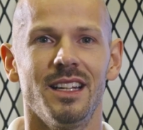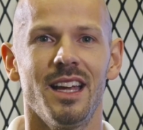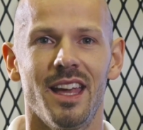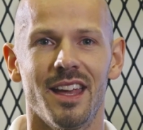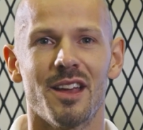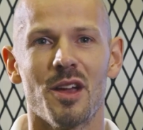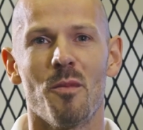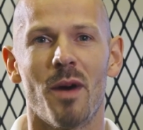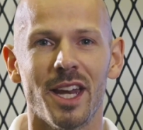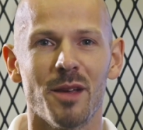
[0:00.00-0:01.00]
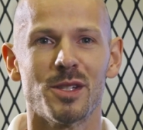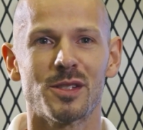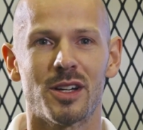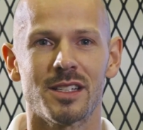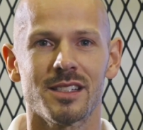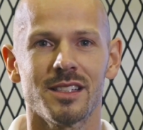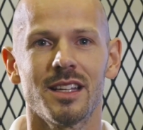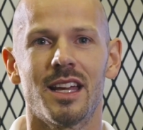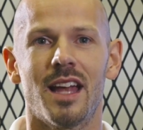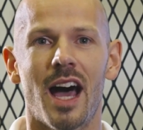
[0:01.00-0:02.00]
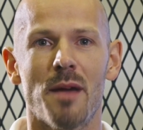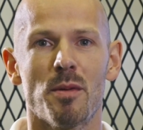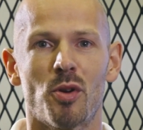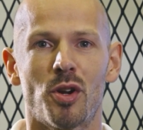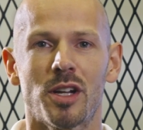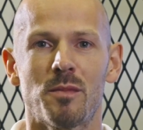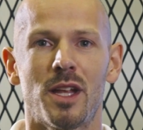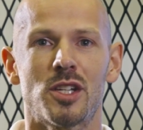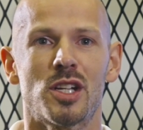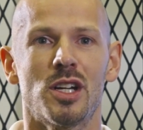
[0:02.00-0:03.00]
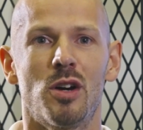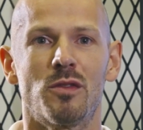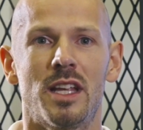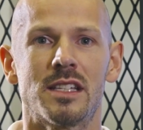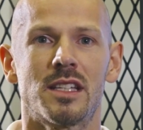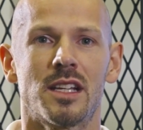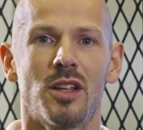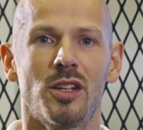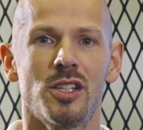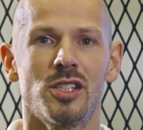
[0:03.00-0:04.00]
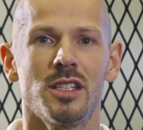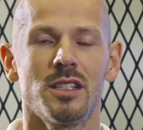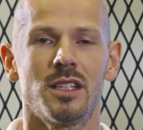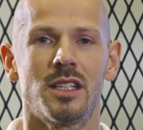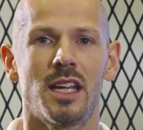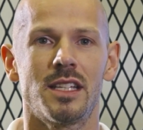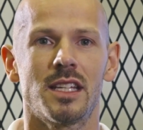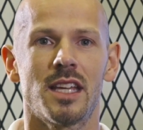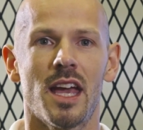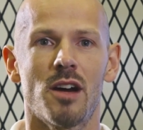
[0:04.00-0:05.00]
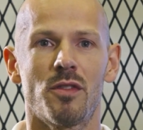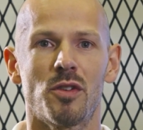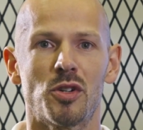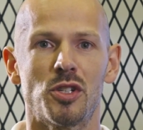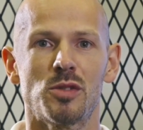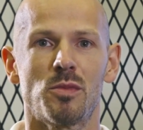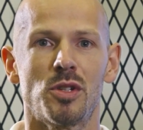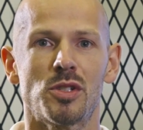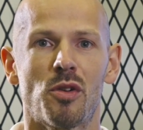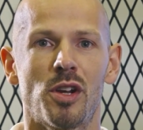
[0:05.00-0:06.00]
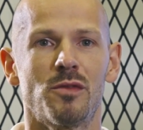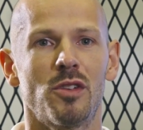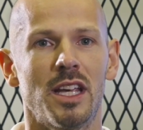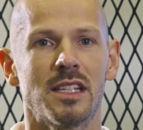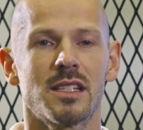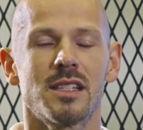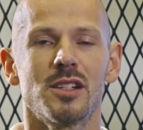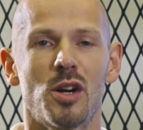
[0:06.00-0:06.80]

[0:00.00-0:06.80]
Hey, my name is Thorsten, and I'm a product manager of Laser Technology, and I take care of our condition monitoring for lasers and